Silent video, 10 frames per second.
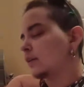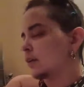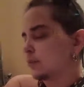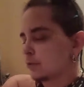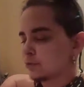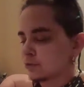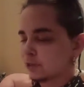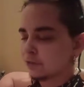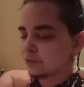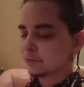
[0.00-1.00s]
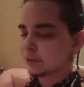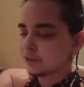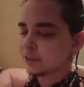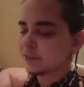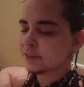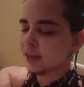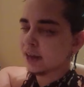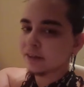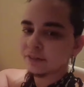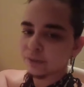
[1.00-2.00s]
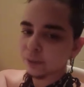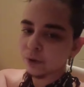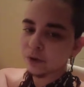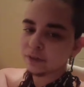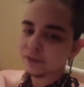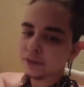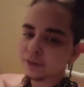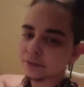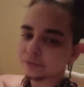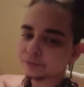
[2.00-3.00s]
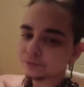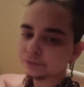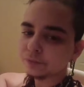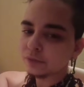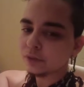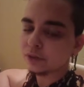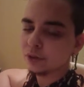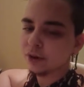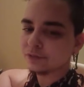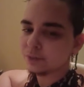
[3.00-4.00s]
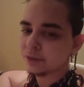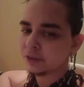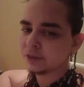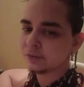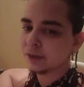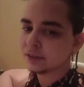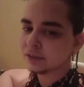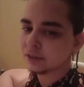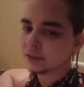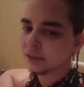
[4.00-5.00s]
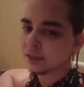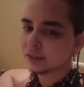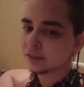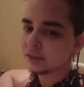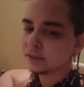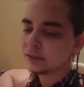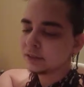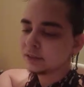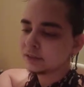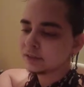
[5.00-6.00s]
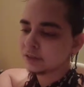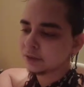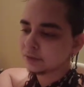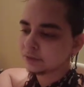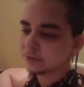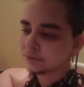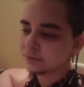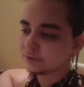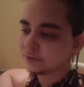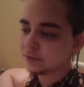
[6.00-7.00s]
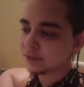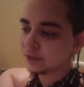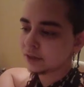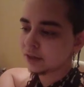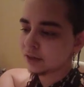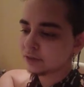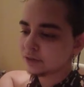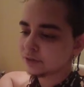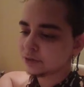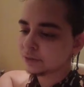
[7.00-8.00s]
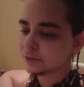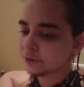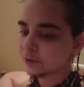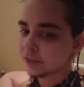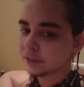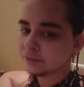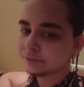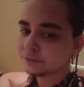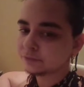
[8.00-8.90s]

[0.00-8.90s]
not most of, but at least half of the walk there, you have to be in direct sunlight, so not super great.